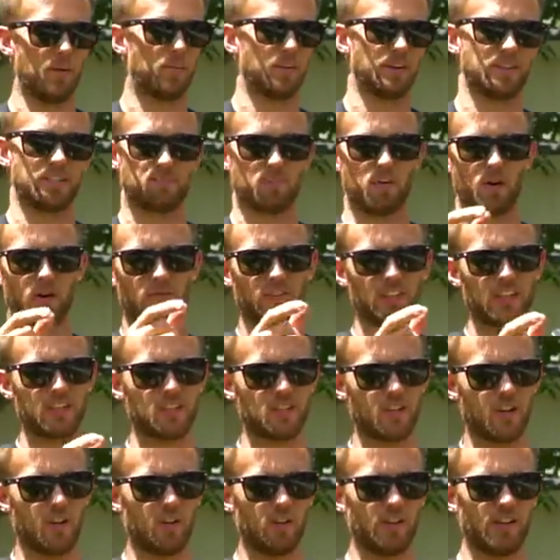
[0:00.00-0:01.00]
but it's perfectly
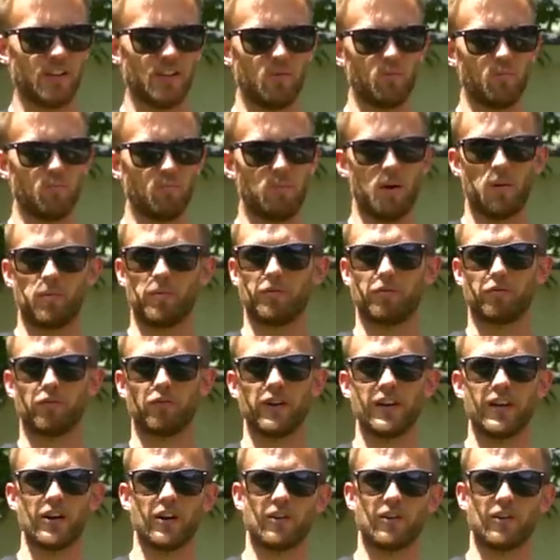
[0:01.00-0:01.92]
solid and bubble free